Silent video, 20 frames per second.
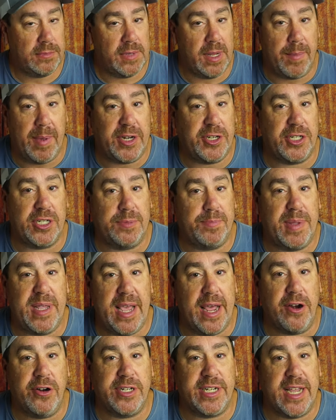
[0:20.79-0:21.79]
it might just
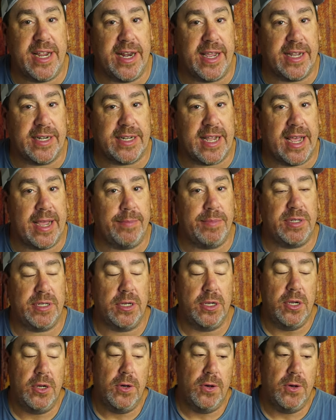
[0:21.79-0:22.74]
be entertaining at times,